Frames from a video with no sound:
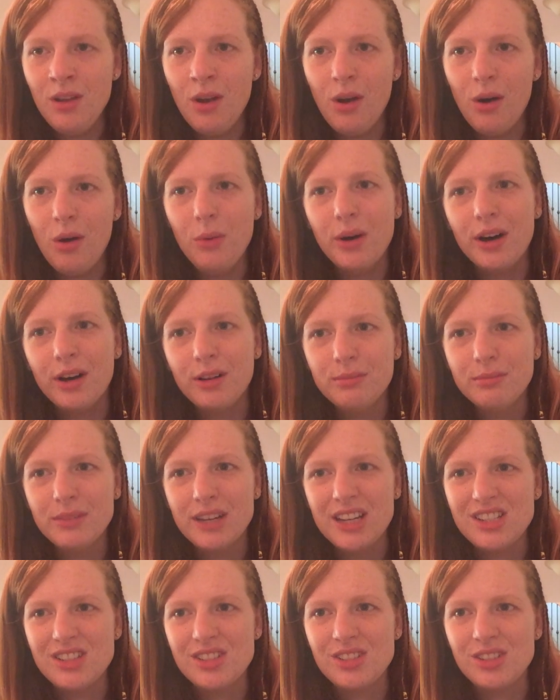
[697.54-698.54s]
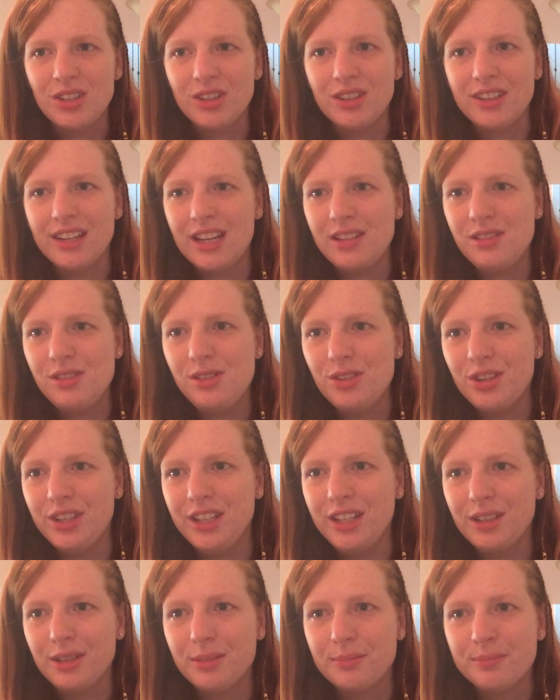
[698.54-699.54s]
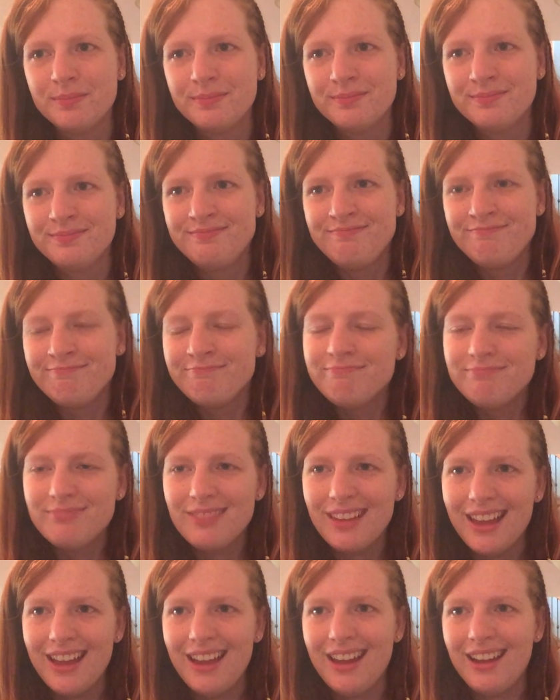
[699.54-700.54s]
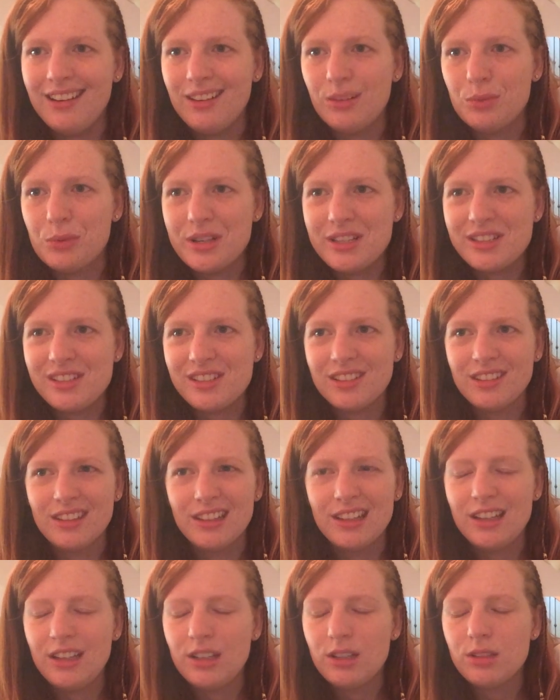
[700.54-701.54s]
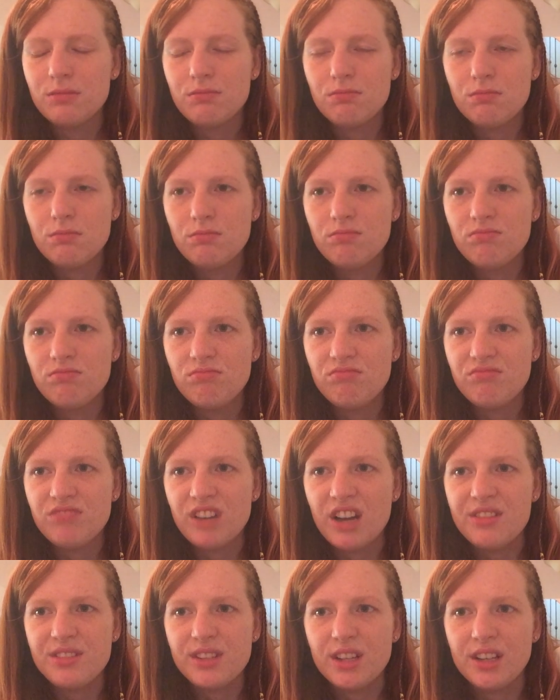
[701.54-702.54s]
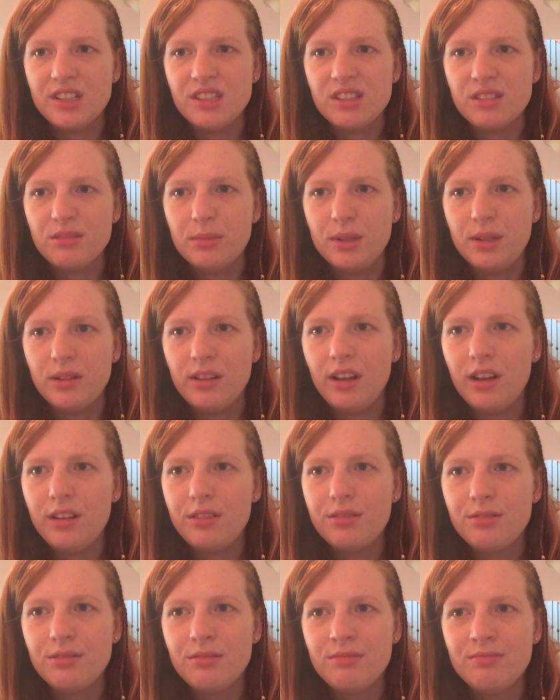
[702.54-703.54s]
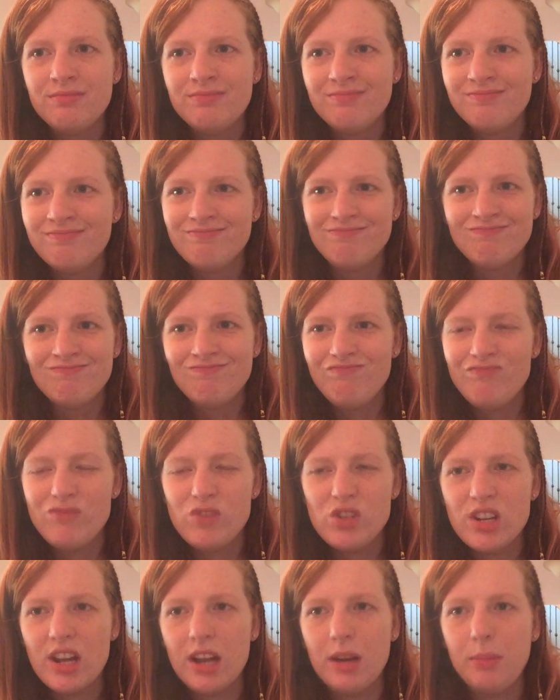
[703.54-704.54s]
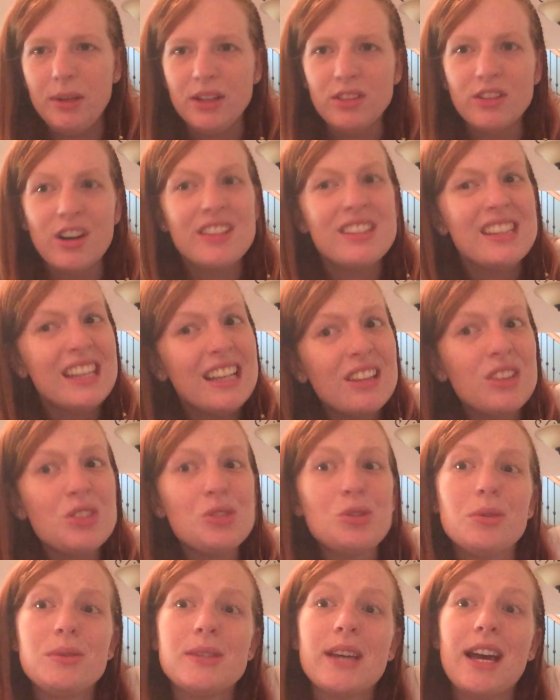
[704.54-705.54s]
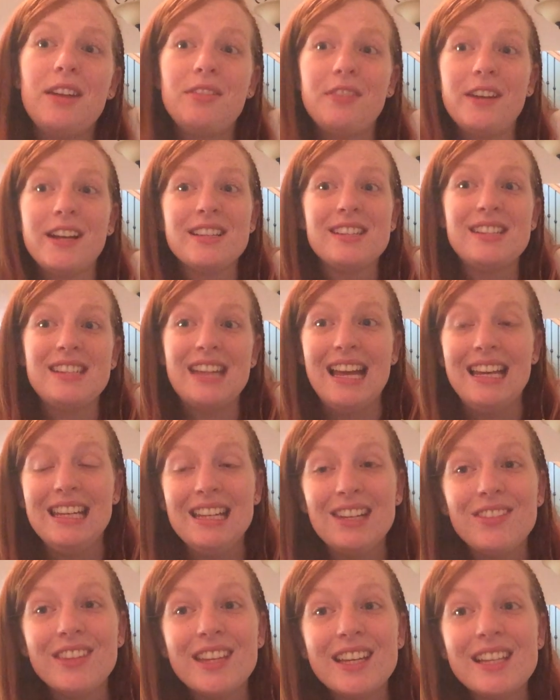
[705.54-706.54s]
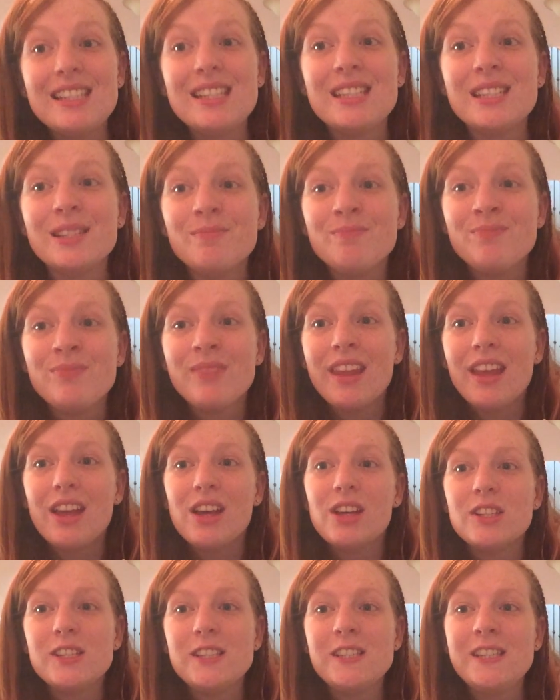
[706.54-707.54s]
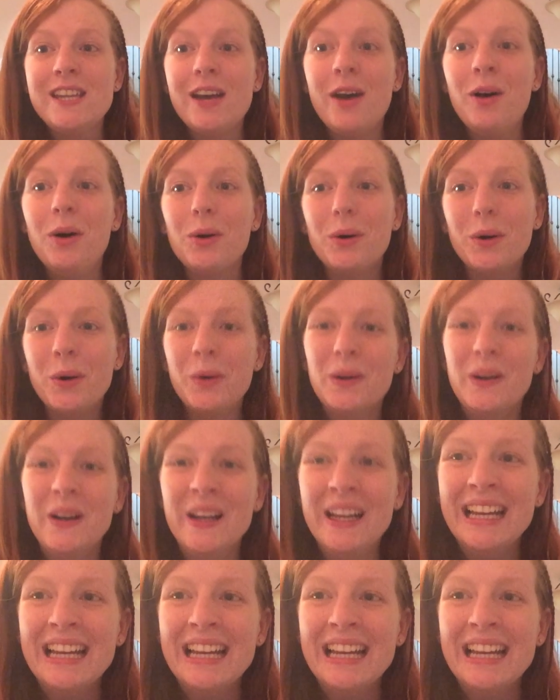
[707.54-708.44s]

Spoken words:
oh well, I just took a nasty drink and it wasted like 5 seconds of my life. Not a big loss. And there's no side effects to any of this. So